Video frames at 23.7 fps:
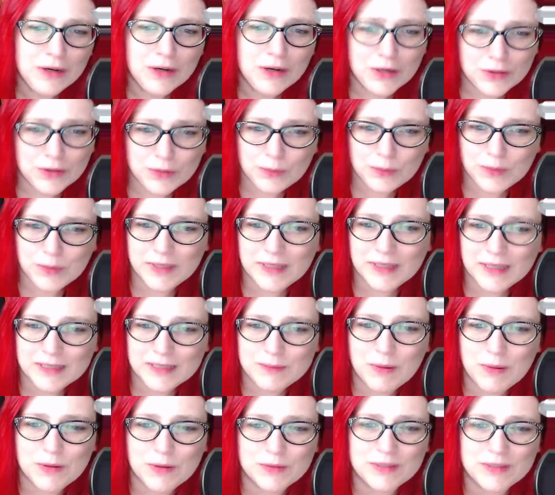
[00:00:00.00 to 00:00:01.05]
the one that gets
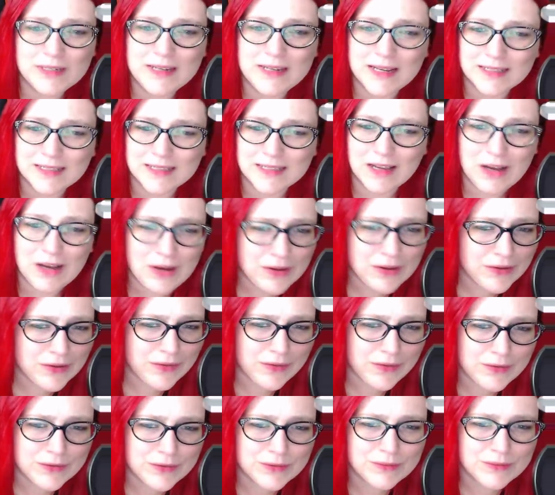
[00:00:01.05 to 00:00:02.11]
posted next to all of
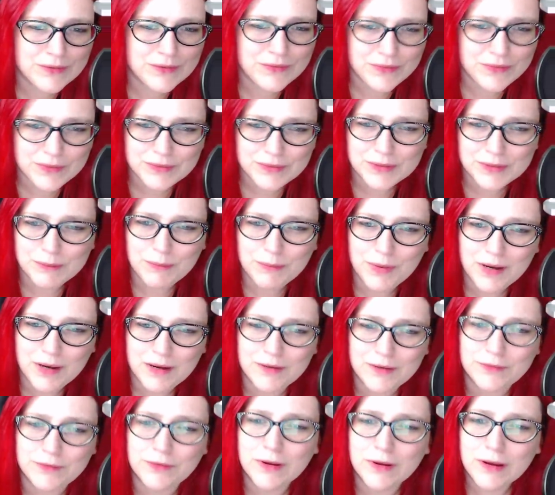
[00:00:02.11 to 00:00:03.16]
those reviews
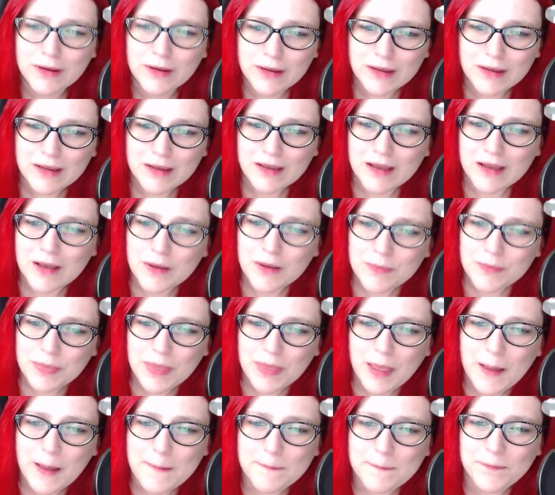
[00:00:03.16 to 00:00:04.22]
above
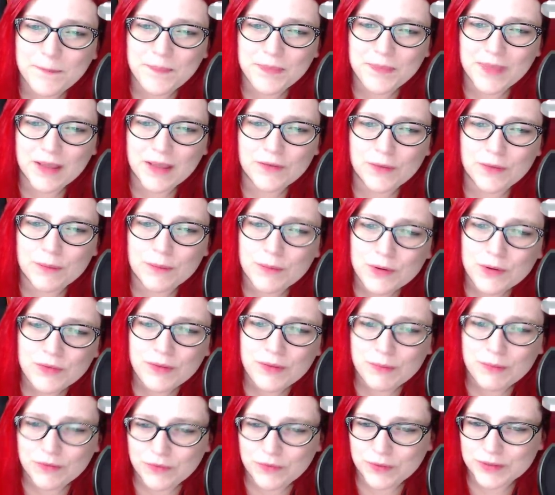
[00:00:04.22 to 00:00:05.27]
of a movie
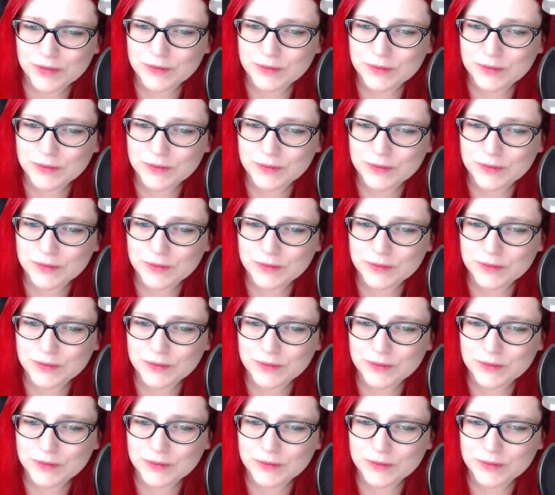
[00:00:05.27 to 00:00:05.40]
before it's